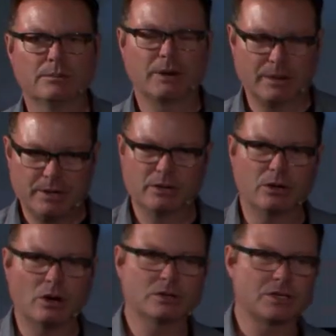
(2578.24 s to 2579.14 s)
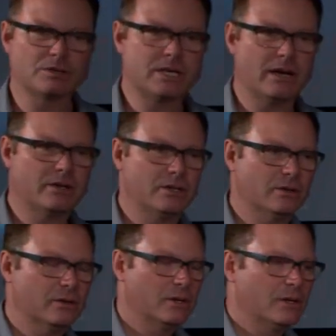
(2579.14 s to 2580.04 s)
But I'm here to also tell you
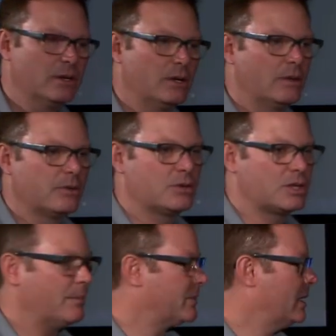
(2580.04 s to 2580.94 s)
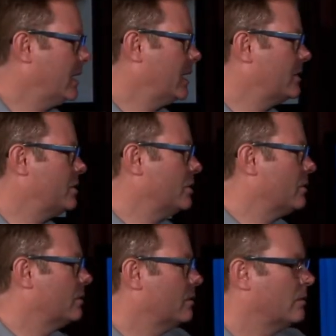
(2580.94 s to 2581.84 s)
there's something in
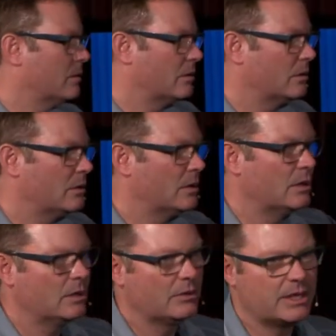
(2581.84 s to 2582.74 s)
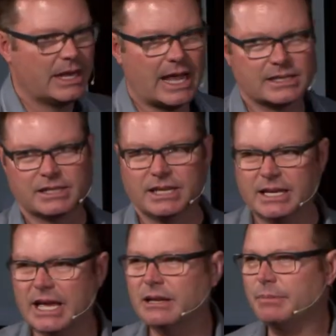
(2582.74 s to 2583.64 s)
you that has an innate